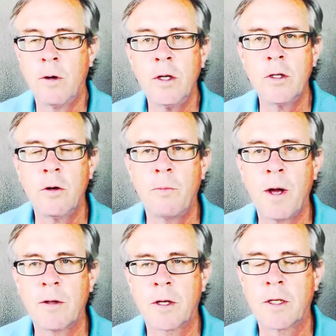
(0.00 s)
There is no
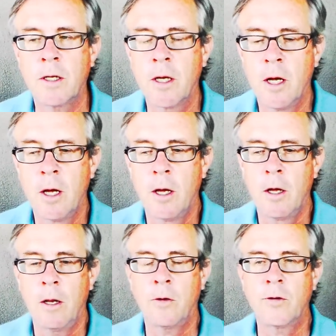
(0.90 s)
path to success.
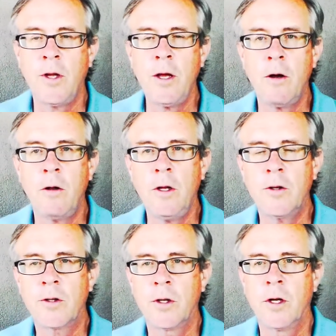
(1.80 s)
Now, saying all
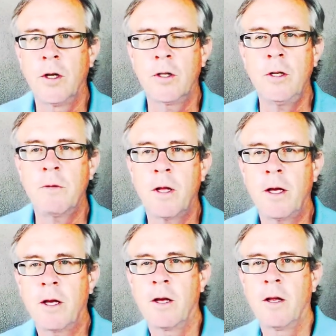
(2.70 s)
this seems
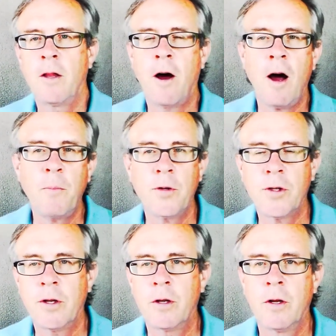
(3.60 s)
like the
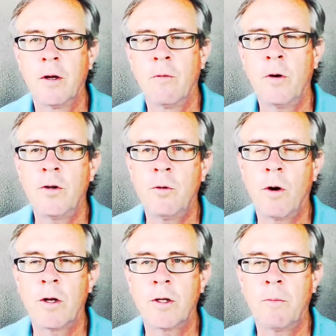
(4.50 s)
opposite of what you
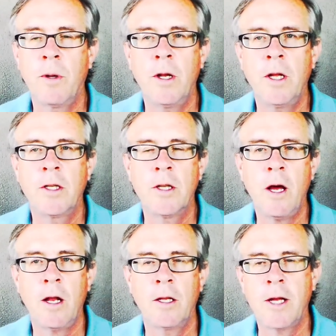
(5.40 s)
want to say, but it, it's
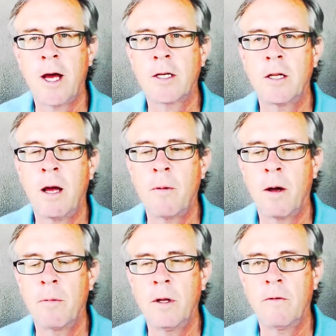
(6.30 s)
not. It's actually, I,
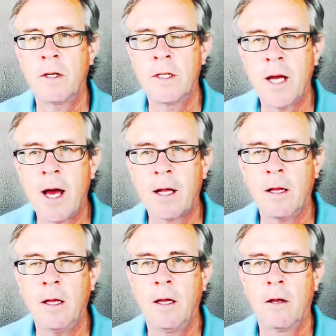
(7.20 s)
I, believe,
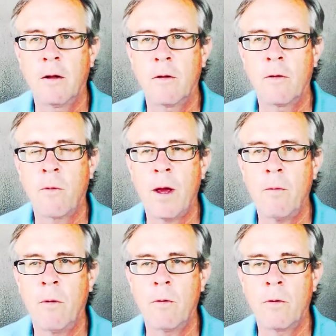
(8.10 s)
exactly the
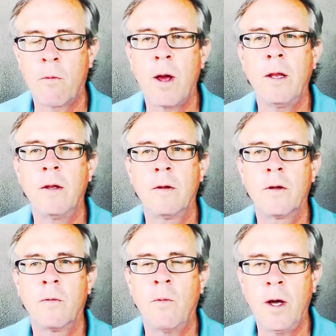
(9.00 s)
right the right
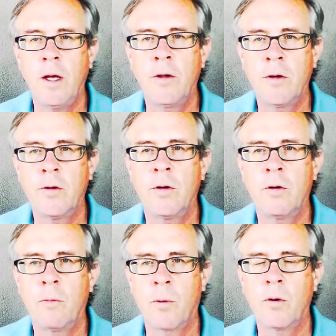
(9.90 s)
way to, to,
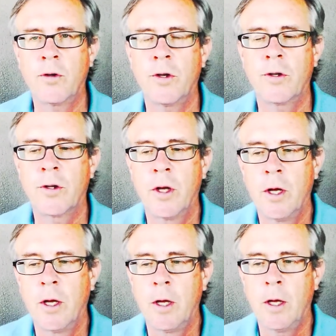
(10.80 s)
to approach this
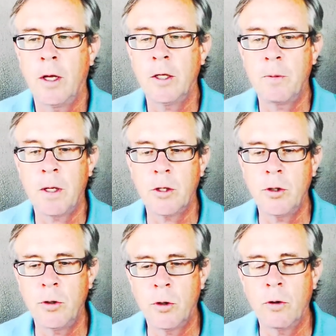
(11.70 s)
is
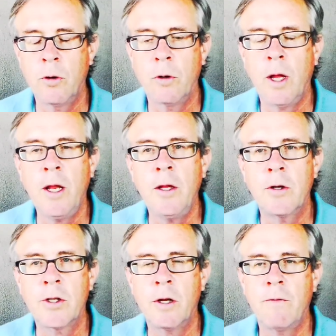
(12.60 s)
because you, are you're, you're letting
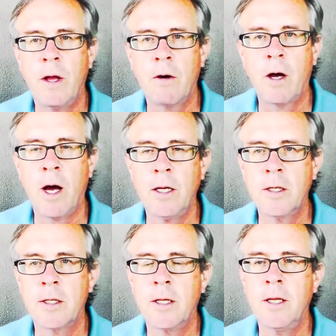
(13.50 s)
yourself down
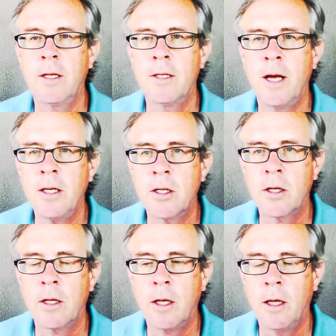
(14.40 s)
consciously,
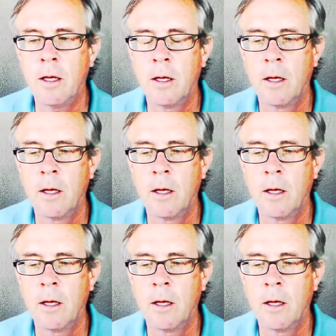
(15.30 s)
intentionally,